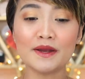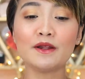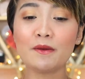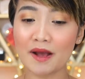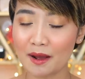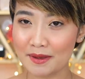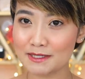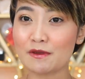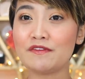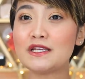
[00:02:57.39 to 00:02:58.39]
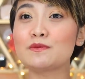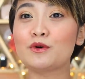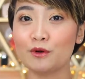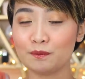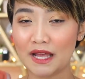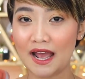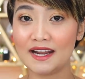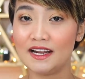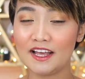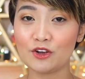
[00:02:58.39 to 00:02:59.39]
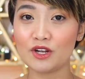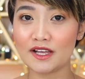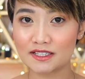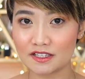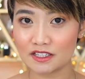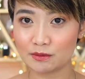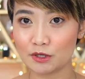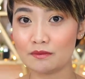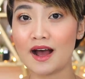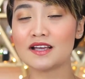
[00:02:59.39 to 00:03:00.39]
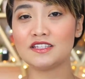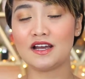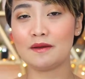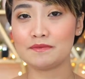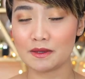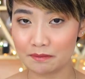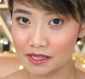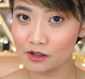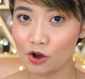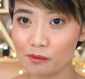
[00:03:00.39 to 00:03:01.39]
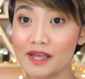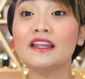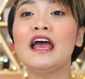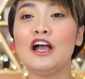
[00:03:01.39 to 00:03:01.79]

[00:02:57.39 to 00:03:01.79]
By the way, mga kabesi, may Facebook group na ha. Ilalagay ko yung link sa description box, tsaka sa pin comment.